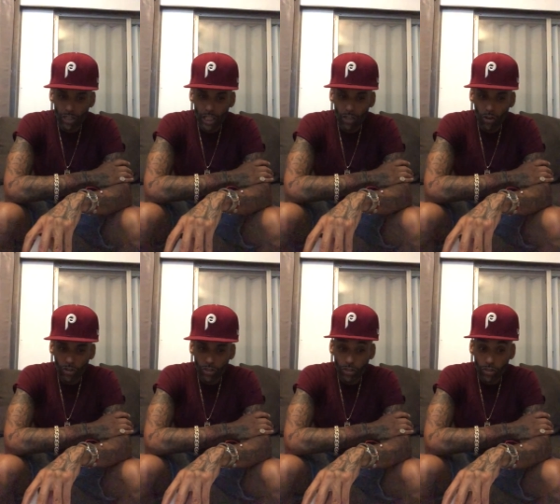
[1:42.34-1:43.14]
actually
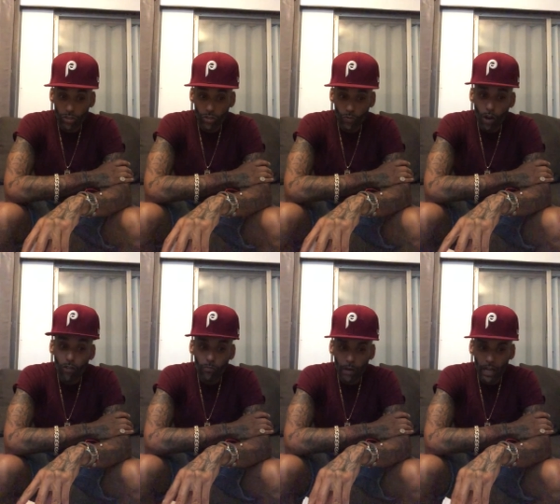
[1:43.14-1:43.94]
lost
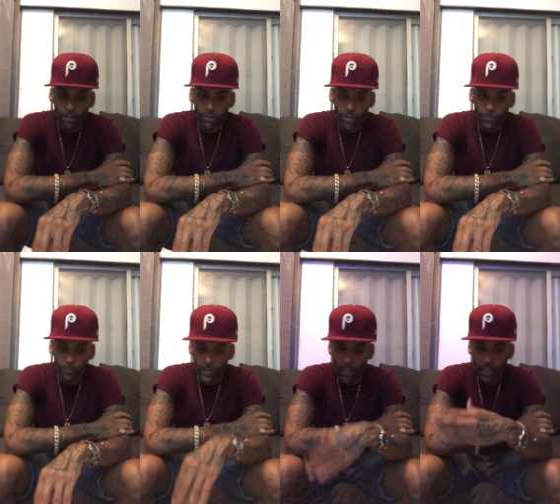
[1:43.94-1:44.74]
12 pounds,
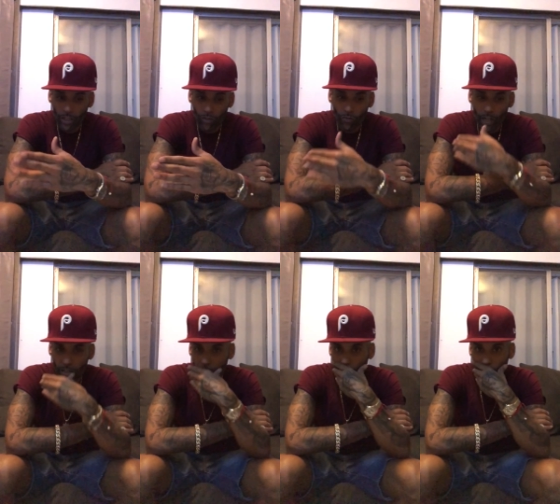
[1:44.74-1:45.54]
and then the rest